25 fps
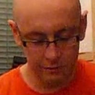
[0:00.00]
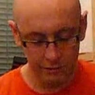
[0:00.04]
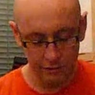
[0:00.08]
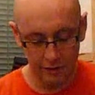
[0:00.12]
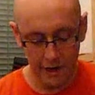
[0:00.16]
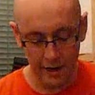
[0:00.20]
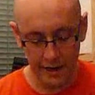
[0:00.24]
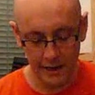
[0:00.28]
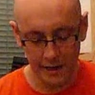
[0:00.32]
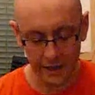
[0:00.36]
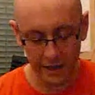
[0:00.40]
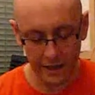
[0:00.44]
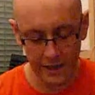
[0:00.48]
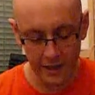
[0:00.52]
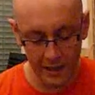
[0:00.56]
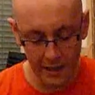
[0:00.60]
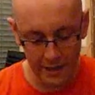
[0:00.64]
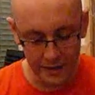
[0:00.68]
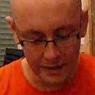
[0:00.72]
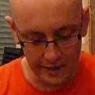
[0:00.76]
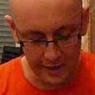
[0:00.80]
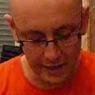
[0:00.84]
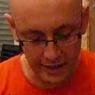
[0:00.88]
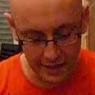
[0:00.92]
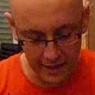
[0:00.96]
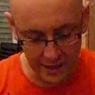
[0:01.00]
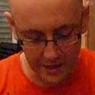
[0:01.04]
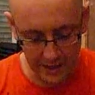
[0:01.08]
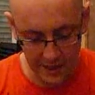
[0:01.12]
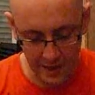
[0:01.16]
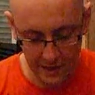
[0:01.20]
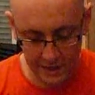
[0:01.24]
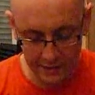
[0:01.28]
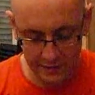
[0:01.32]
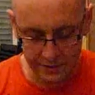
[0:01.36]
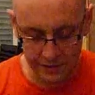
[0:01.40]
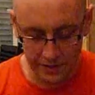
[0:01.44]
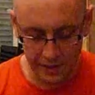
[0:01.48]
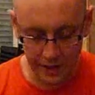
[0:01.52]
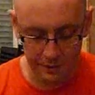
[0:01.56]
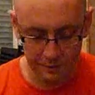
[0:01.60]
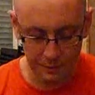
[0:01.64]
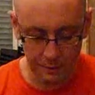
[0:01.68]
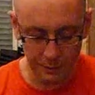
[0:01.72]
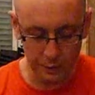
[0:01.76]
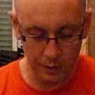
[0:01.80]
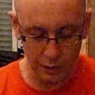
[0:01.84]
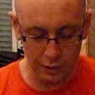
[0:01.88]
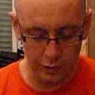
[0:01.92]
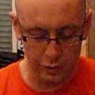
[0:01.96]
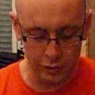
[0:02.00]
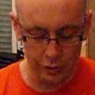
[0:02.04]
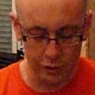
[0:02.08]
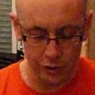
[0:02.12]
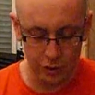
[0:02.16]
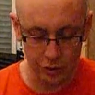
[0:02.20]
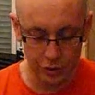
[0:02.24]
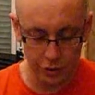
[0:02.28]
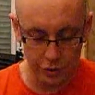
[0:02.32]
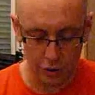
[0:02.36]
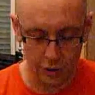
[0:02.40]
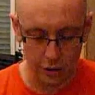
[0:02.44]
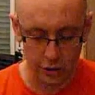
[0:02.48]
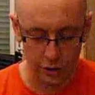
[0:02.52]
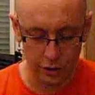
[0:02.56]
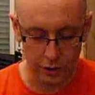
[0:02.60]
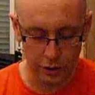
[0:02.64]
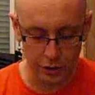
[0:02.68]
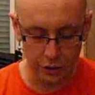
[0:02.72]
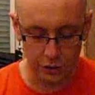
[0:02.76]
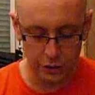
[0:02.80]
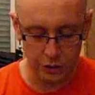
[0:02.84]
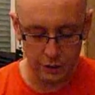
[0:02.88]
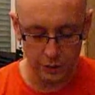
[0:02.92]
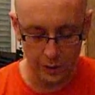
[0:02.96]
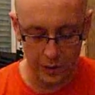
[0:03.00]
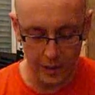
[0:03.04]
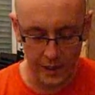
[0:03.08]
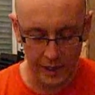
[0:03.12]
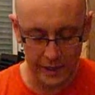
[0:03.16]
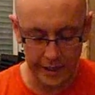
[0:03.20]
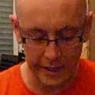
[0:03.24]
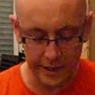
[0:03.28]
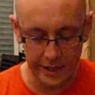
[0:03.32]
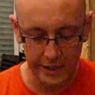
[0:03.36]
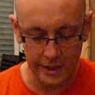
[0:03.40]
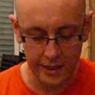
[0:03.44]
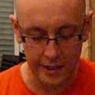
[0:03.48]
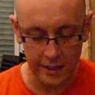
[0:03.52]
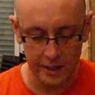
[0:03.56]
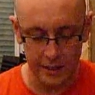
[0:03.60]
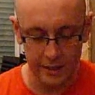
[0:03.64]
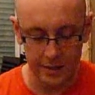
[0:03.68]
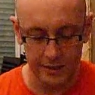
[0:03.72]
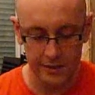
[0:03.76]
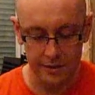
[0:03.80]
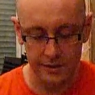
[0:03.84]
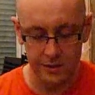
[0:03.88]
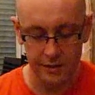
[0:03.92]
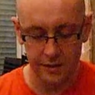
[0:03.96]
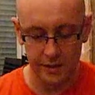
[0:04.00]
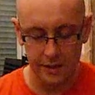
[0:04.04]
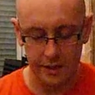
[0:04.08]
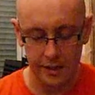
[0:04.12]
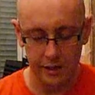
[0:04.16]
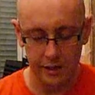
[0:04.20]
Right, and the next game I'm going to show you is